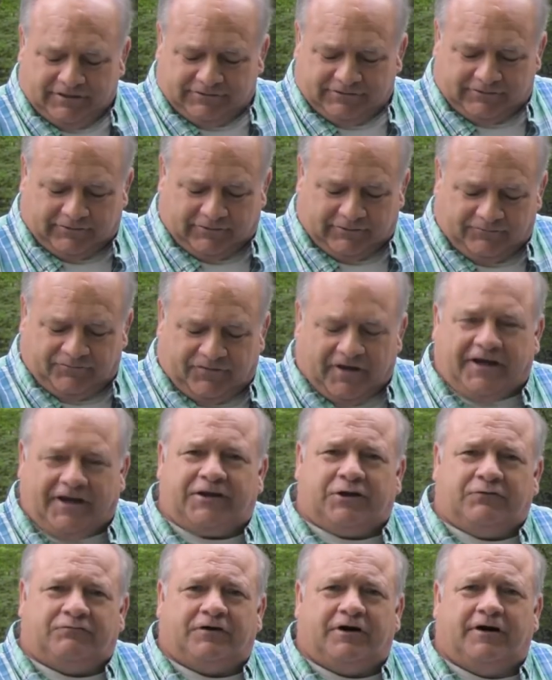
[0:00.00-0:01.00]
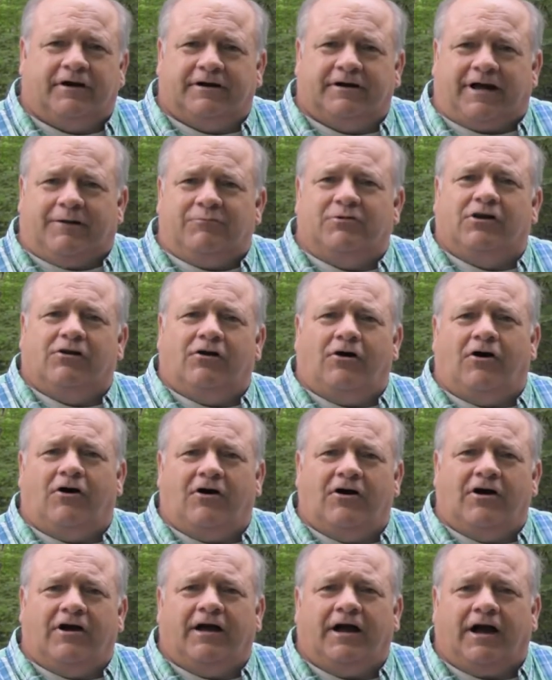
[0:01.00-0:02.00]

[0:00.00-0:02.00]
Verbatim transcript: So thank you for coming along.